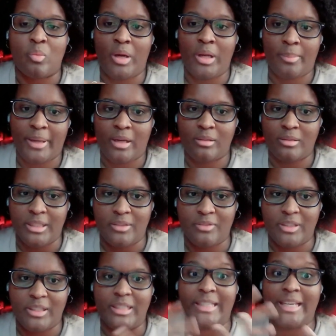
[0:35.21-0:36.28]
One about
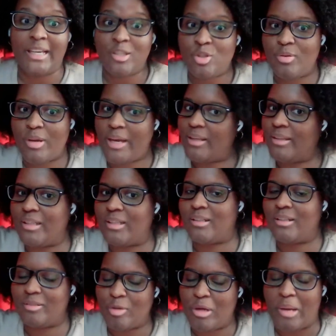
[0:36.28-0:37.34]
leaving. Yes, you had
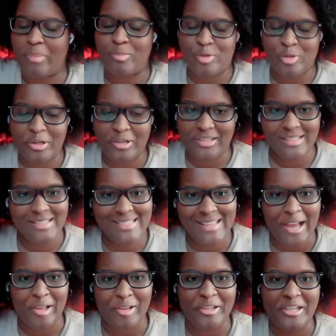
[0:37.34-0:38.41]
like I'm sure a good
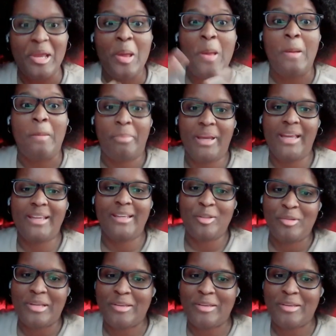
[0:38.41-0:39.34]
salary, but